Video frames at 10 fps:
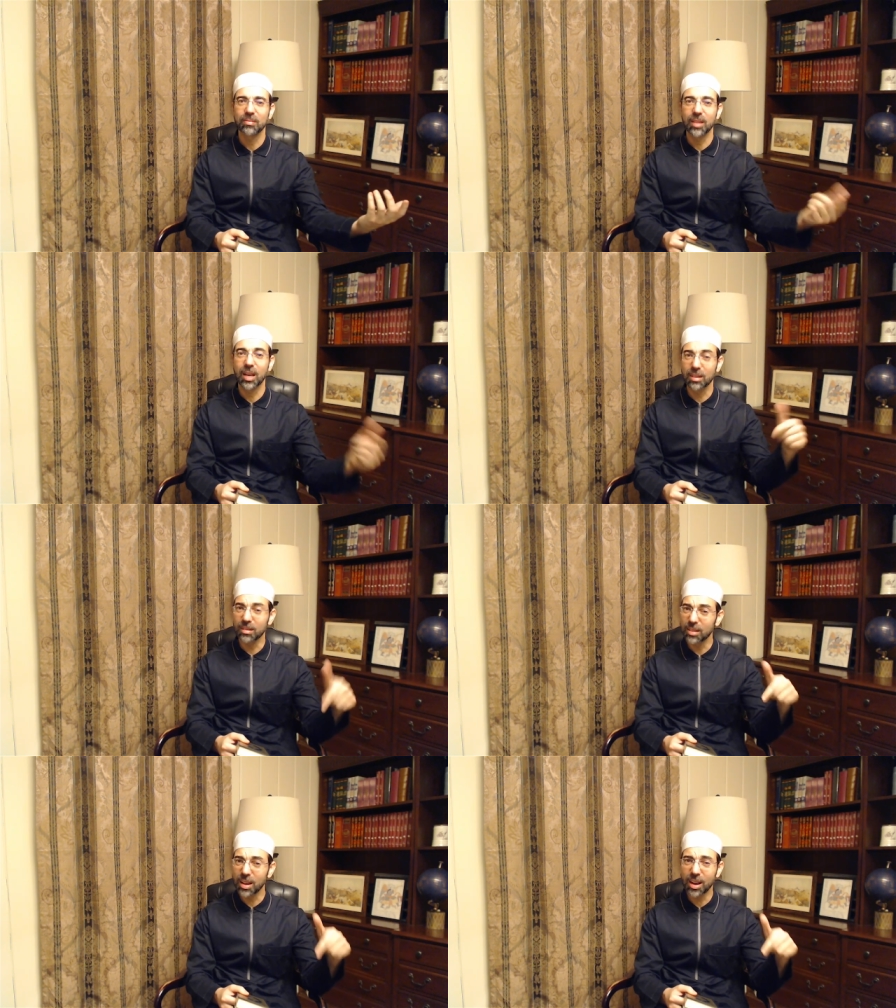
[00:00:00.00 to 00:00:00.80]
And
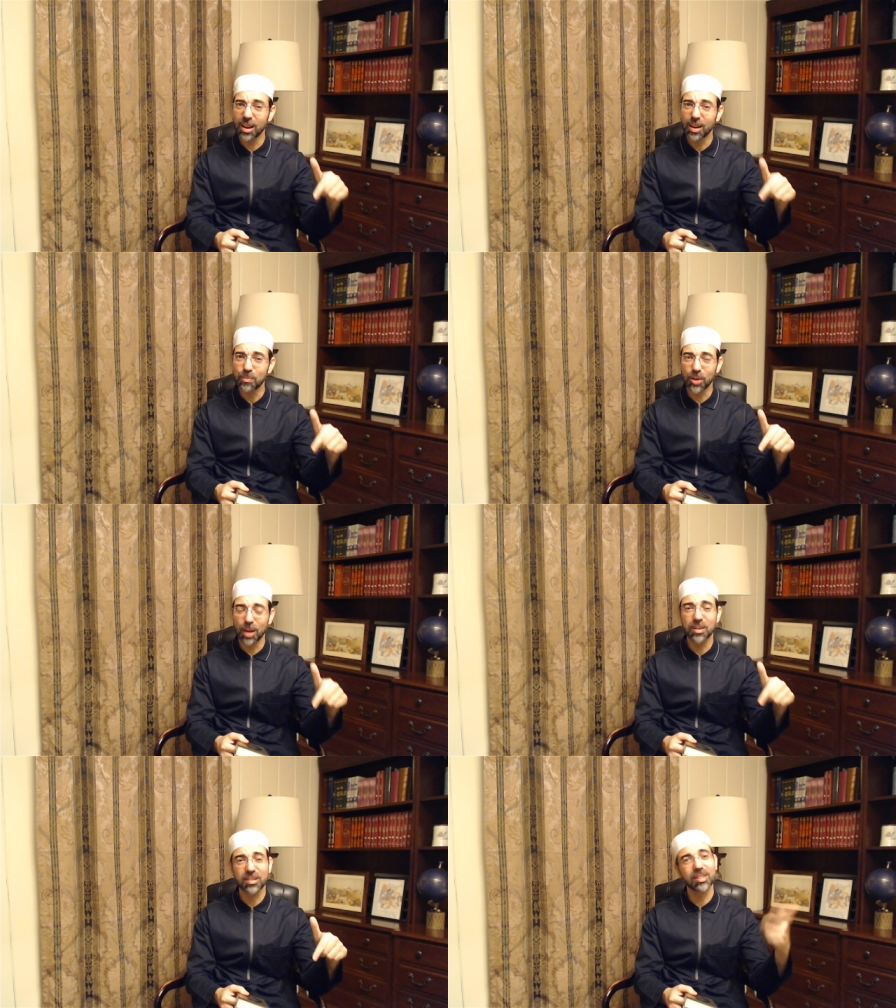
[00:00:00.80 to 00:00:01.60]
Allah
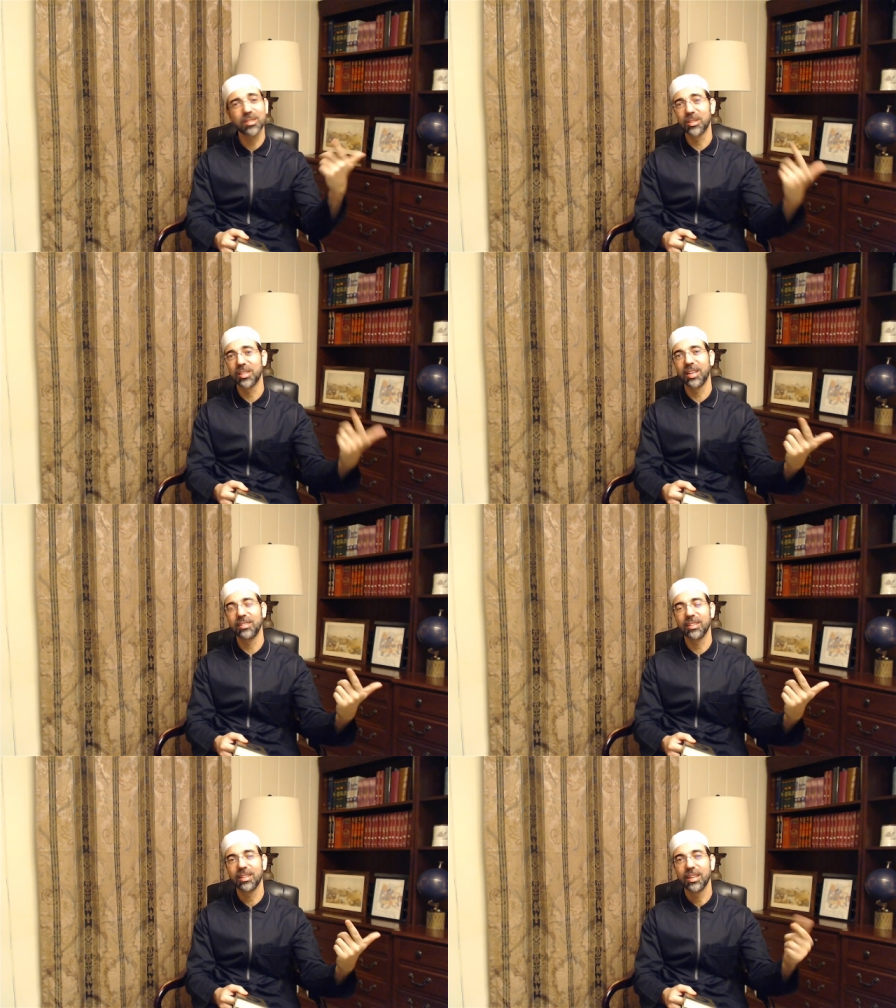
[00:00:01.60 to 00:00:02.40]
promised this
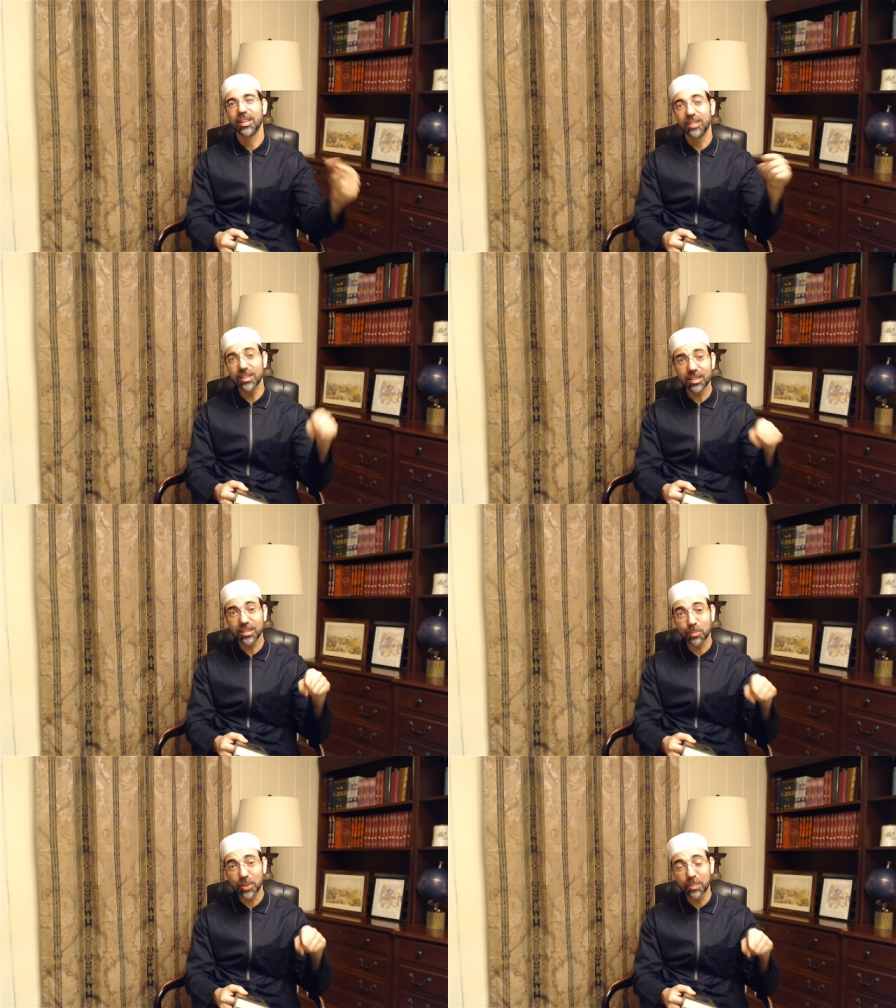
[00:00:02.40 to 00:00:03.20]
tonight. This is
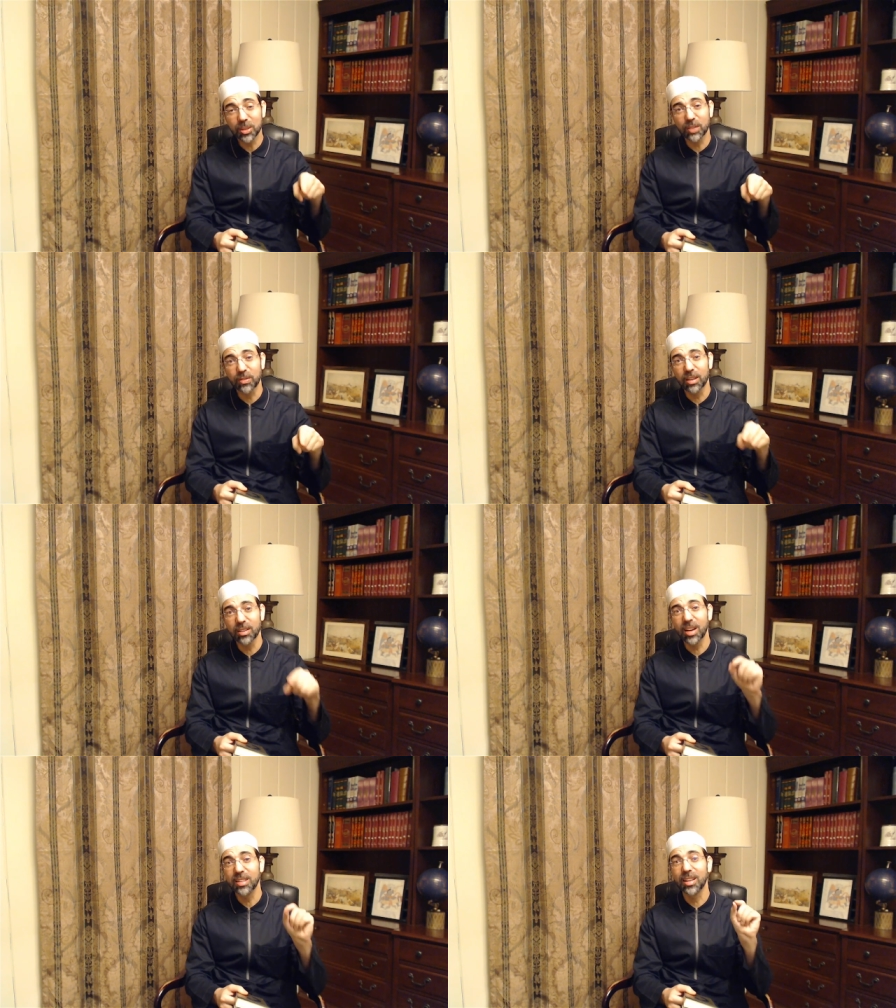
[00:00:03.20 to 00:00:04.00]
the promise of
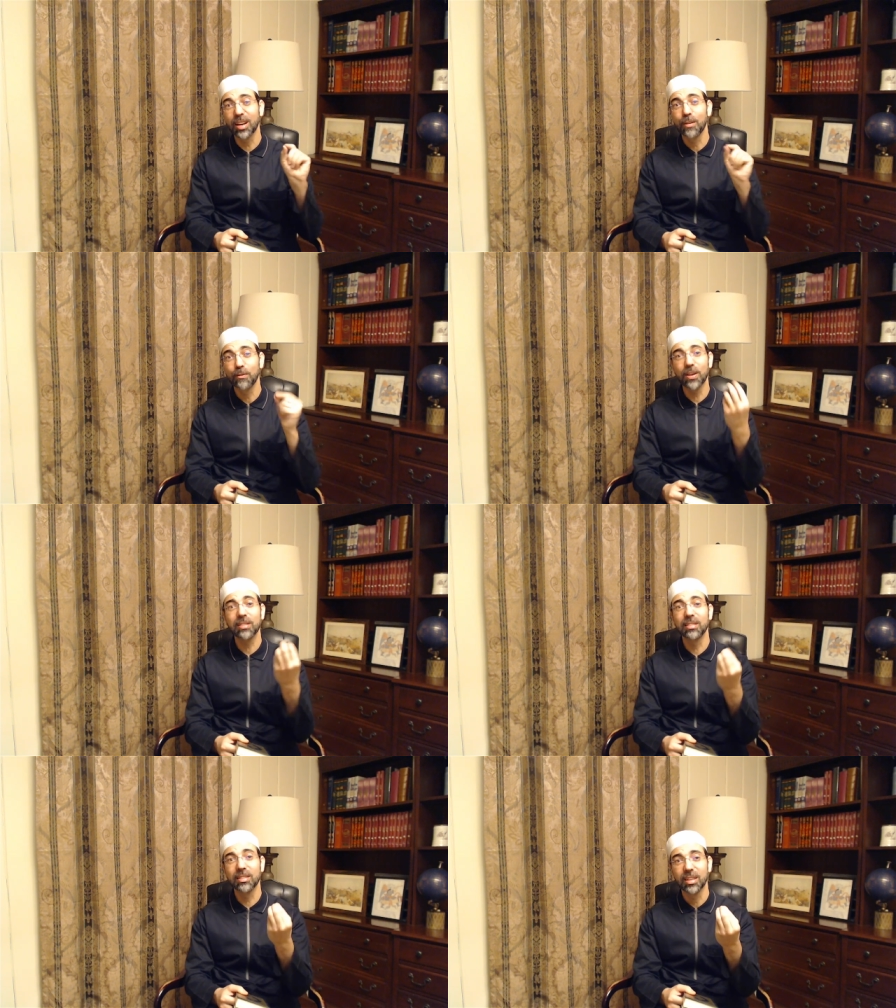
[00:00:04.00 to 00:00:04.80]
Allah, the
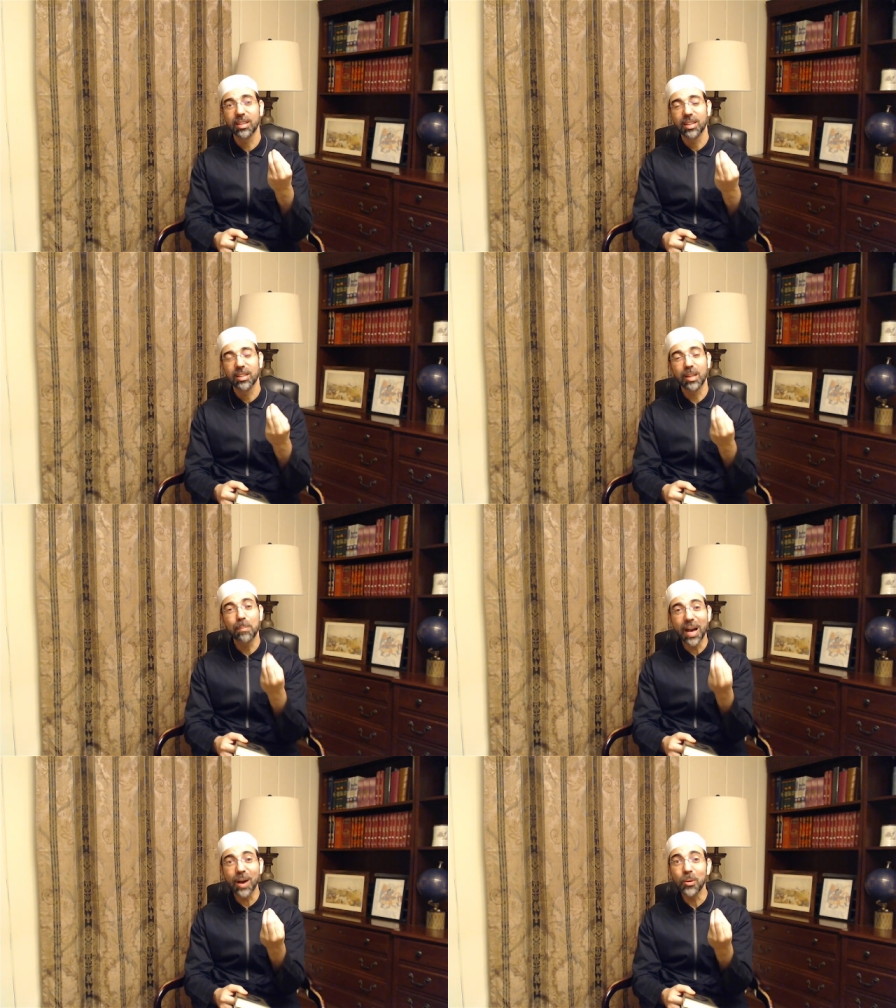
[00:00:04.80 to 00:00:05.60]
fadl, the
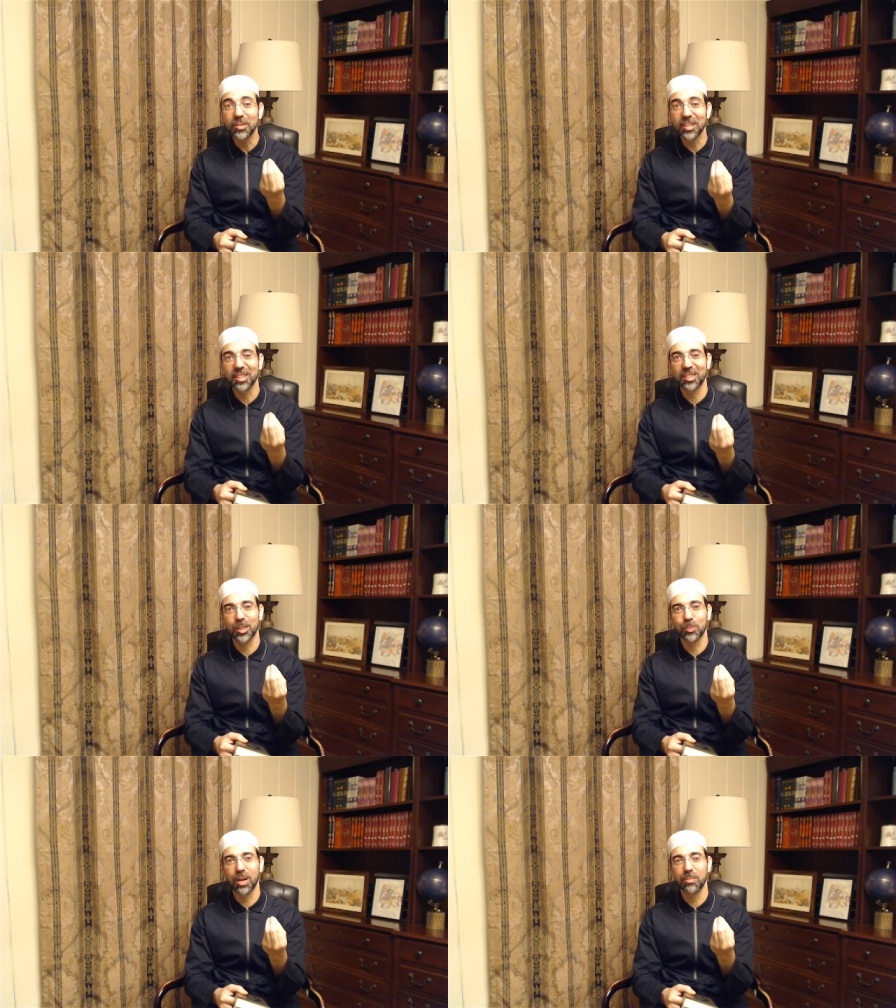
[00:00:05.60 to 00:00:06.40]
bounty that He's
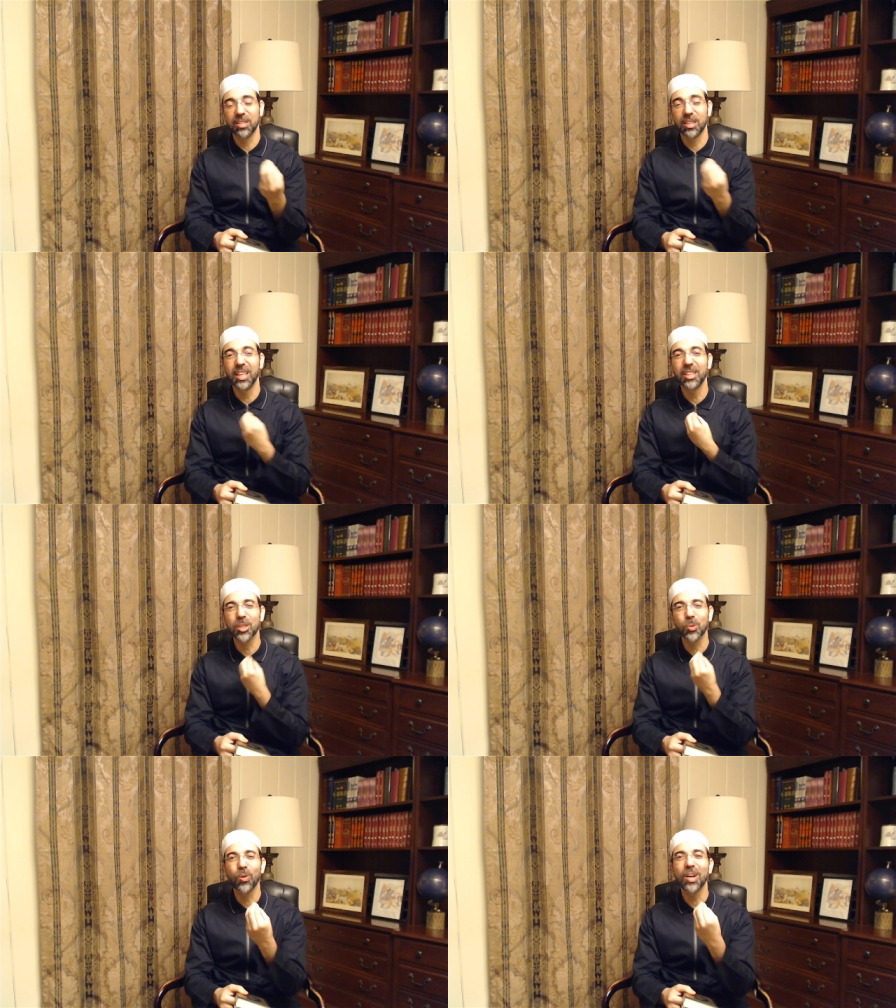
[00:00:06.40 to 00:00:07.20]
promising. He
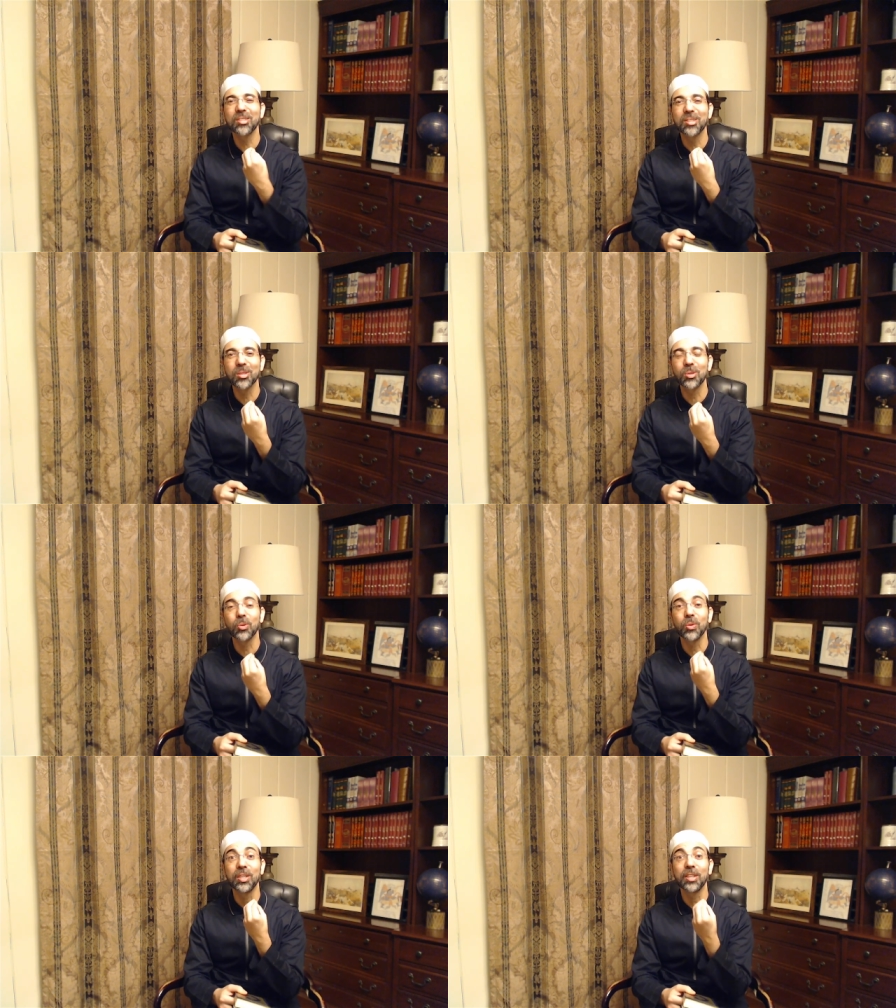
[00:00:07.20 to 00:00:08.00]
just wants us to
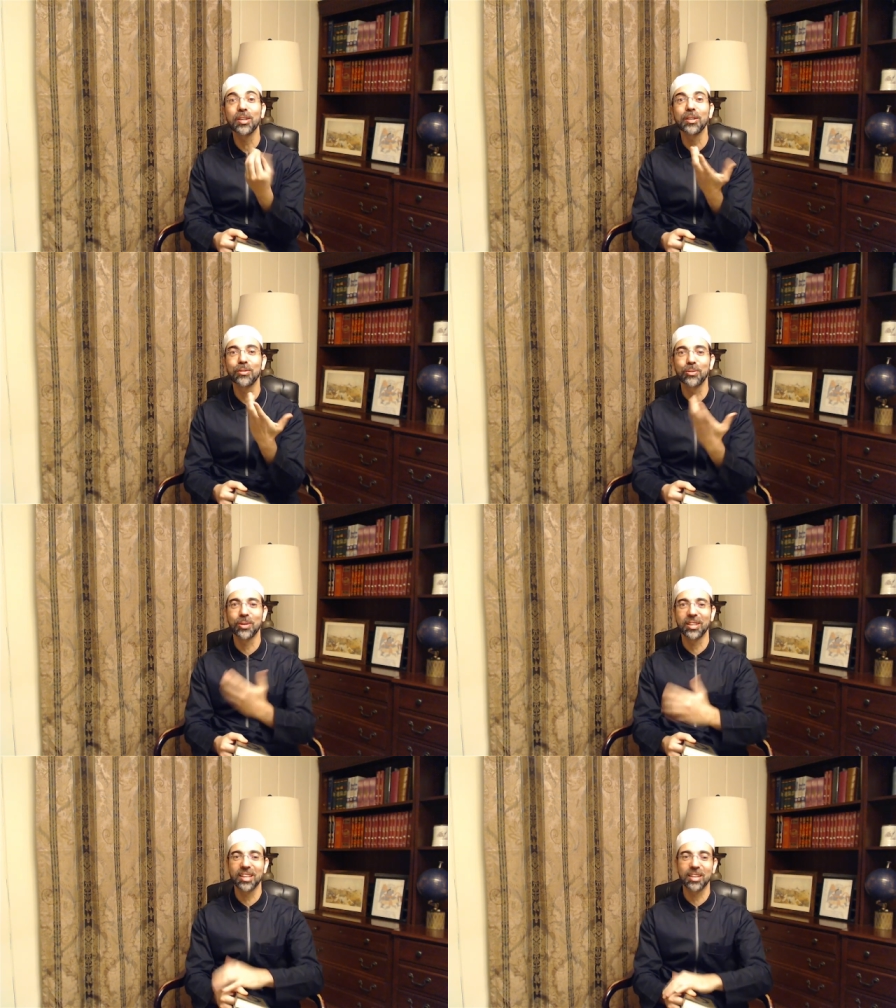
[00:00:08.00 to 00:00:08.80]
yearn for
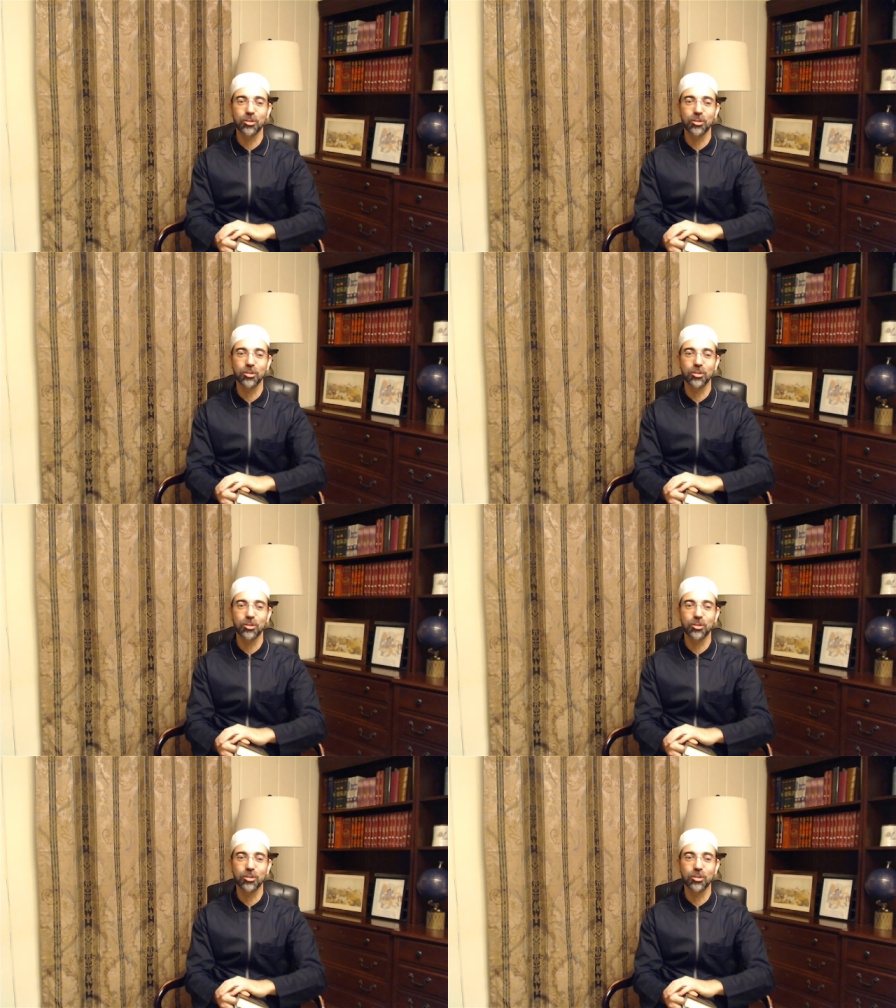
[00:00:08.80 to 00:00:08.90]
it and